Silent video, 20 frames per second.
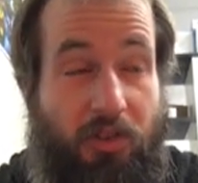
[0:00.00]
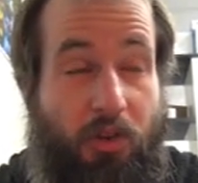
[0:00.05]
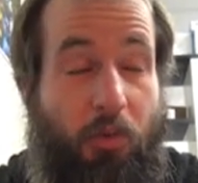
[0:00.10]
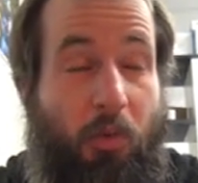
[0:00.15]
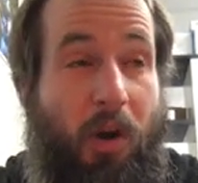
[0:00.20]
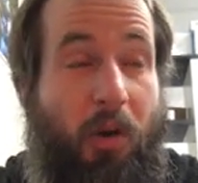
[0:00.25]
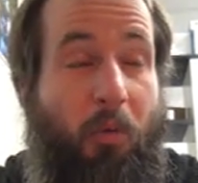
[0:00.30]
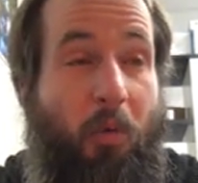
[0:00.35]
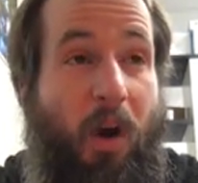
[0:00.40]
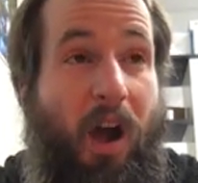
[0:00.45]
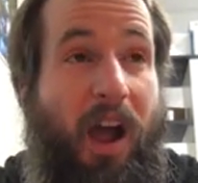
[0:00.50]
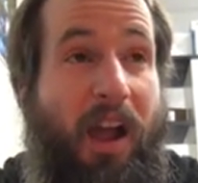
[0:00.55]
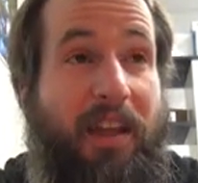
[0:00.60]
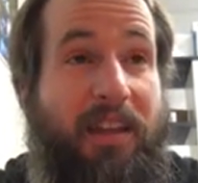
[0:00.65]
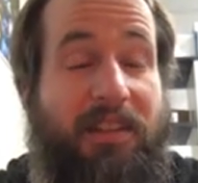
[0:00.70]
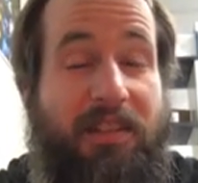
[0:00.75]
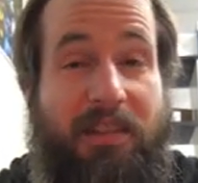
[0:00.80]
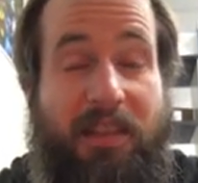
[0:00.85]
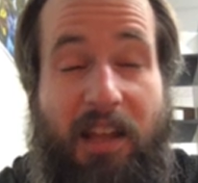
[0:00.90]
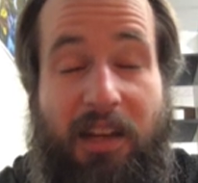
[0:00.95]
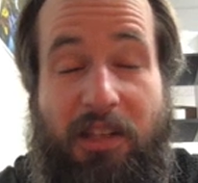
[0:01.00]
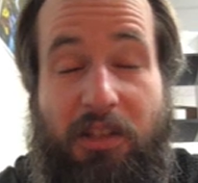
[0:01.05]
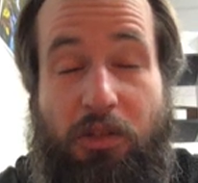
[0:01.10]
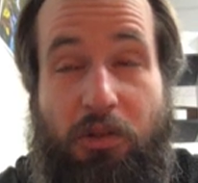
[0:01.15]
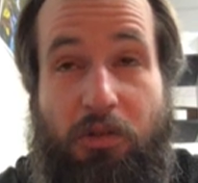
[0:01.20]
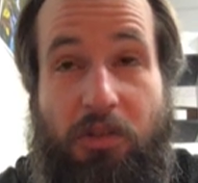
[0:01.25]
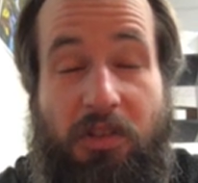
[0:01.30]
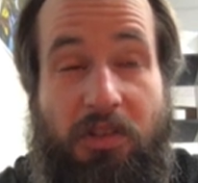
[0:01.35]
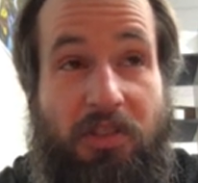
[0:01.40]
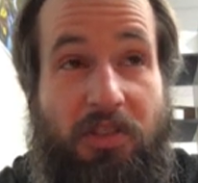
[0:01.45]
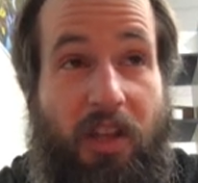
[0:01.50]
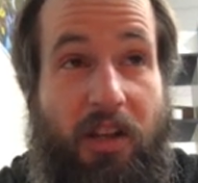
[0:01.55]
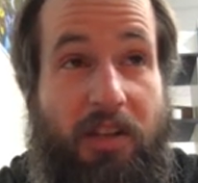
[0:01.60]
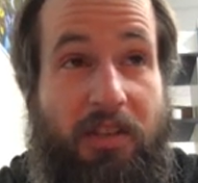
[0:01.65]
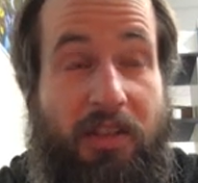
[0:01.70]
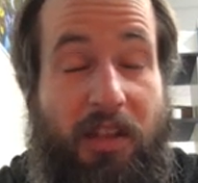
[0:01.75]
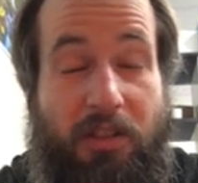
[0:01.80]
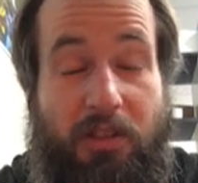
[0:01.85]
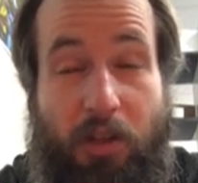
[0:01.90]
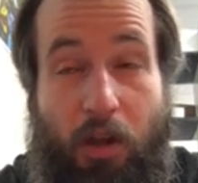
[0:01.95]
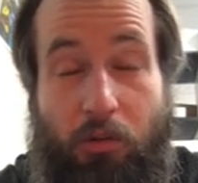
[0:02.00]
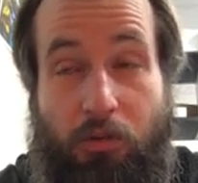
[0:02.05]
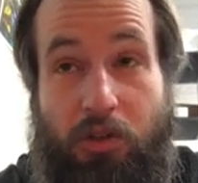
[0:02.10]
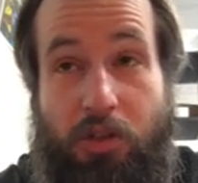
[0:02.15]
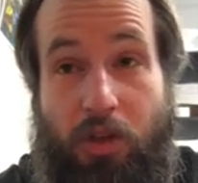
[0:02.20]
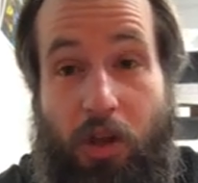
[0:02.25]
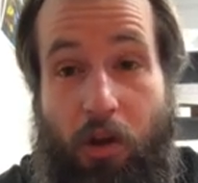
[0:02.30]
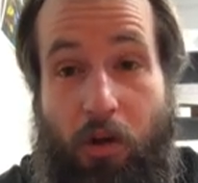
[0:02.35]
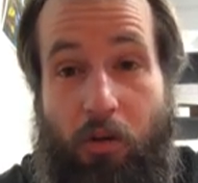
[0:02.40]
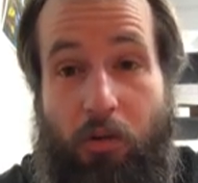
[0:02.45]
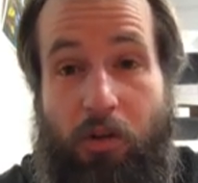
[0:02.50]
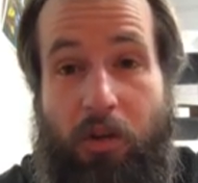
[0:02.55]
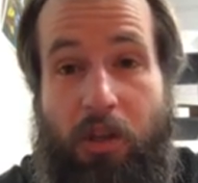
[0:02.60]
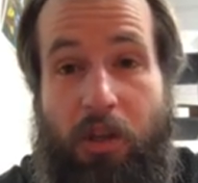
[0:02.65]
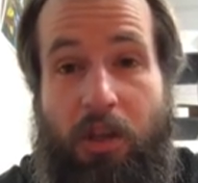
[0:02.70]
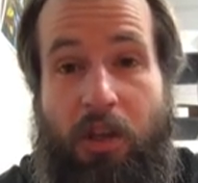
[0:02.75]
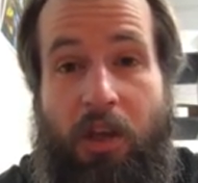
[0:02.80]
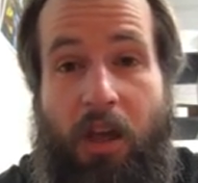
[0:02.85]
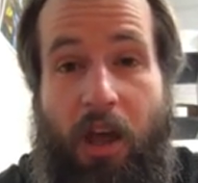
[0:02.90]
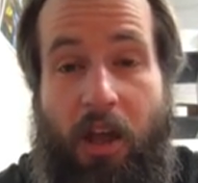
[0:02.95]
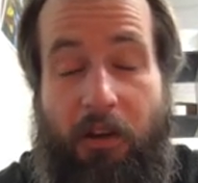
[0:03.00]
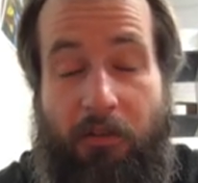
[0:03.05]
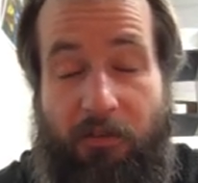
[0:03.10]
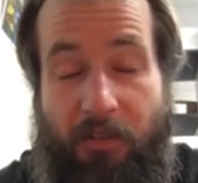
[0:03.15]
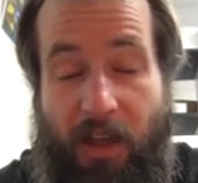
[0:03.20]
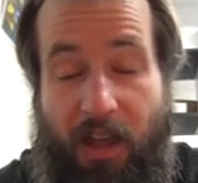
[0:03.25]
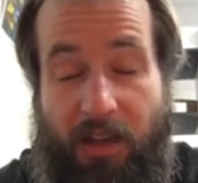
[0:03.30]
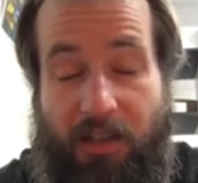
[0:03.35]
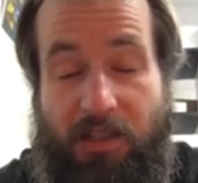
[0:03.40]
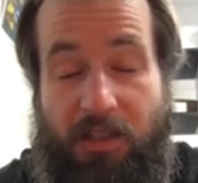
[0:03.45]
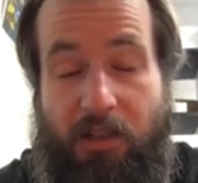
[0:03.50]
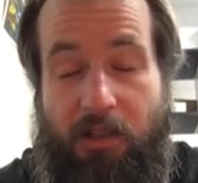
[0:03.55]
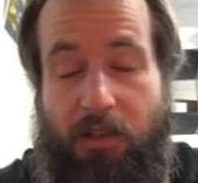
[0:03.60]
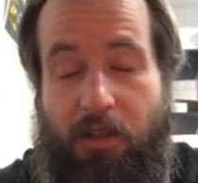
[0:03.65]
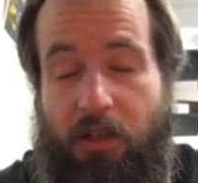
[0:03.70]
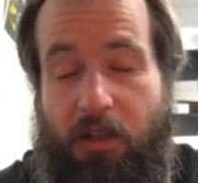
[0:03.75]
So why is it that he chooses studies that don't show an effect